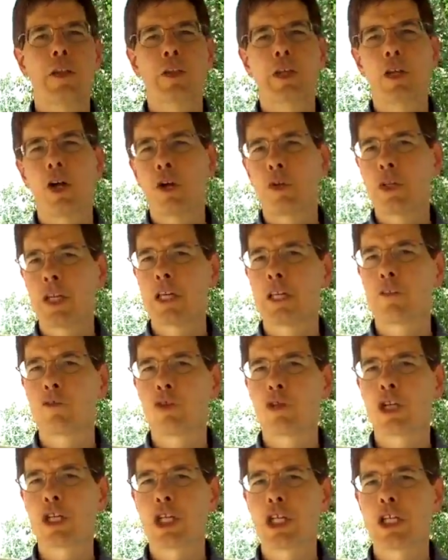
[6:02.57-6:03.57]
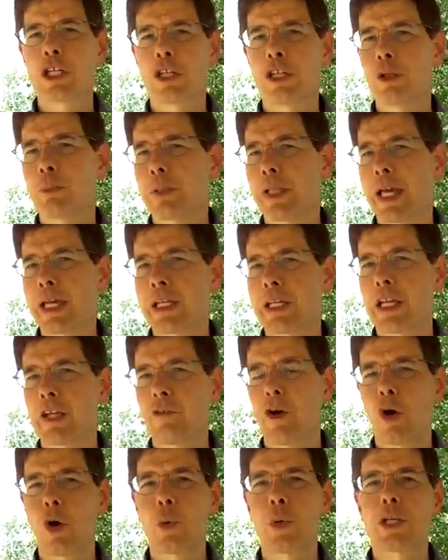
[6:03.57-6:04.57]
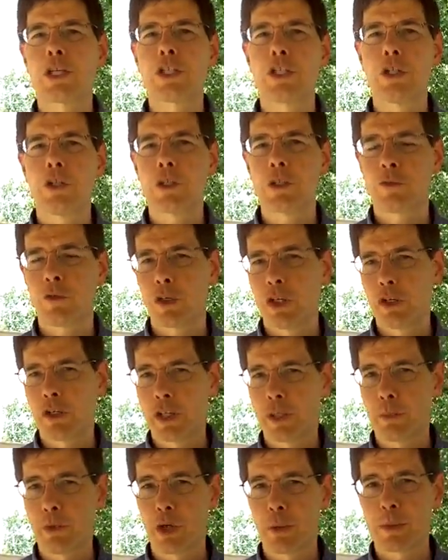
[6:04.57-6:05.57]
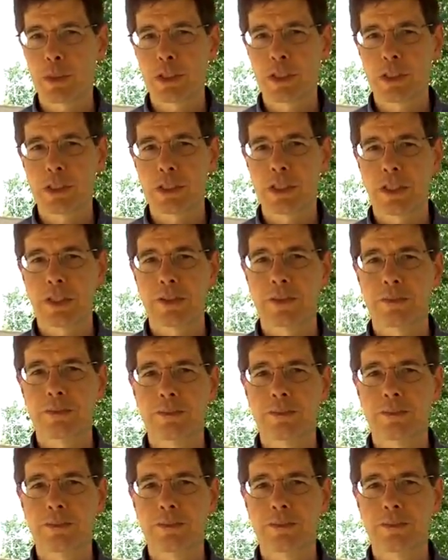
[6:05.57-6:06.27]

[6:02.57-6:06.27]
that all native traditions on the planet have always used for healing purposes.